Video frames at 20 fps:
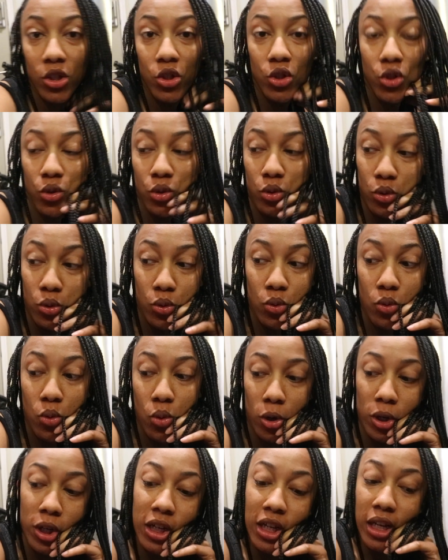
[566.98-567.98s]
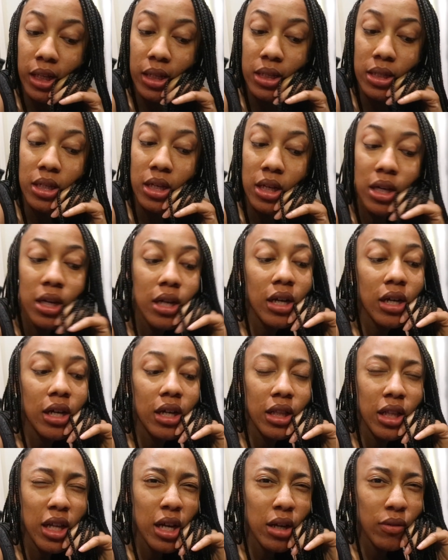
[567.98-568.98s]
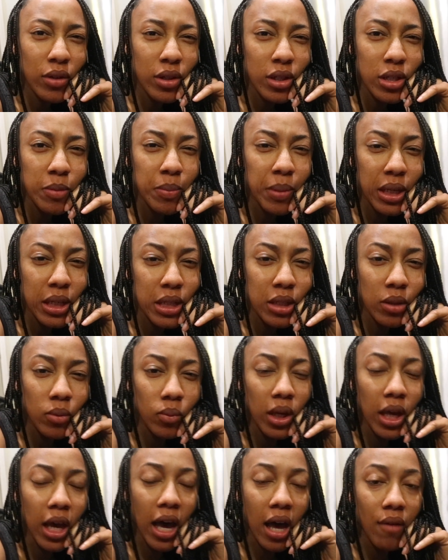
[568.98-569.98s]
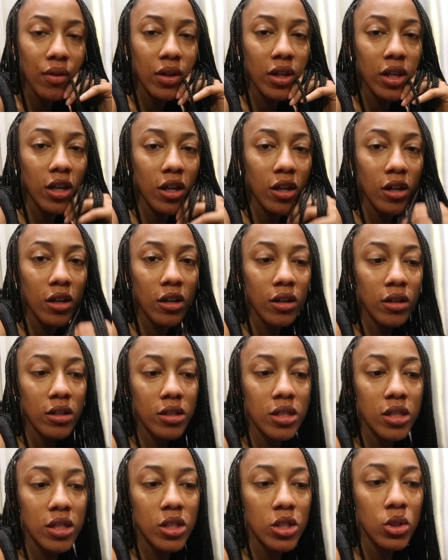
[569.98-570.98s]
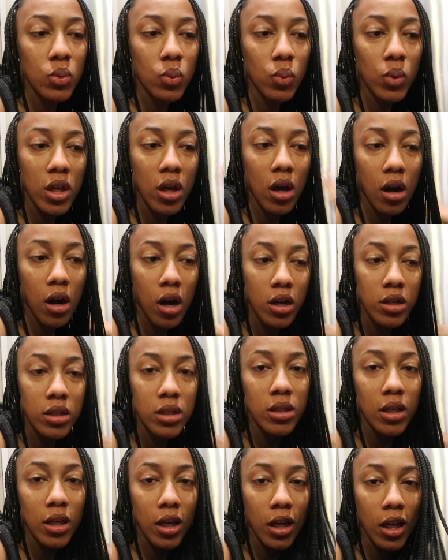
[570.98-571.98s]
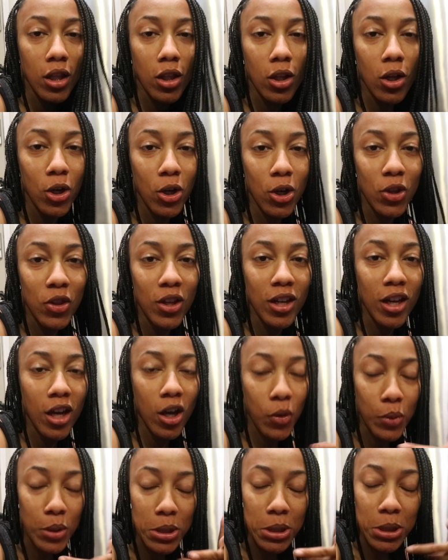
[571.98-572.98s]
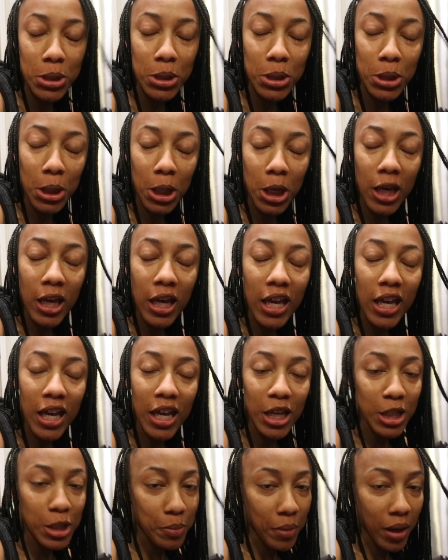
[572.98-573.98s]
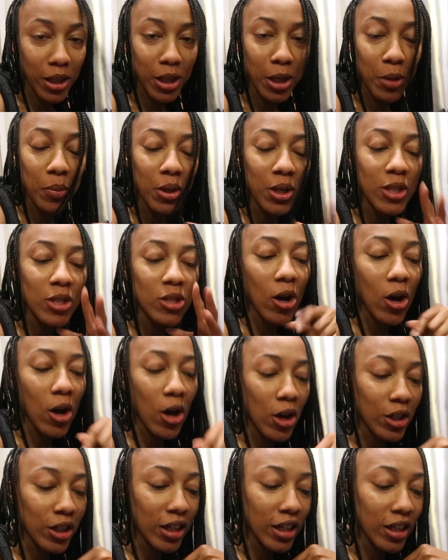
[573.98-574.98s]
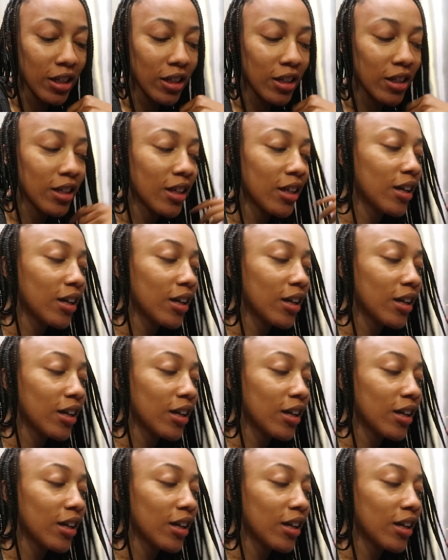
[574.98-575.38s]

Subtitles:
to organize a lot of the space that we have in here, since we are staying longer than I was expecting, but it's all good.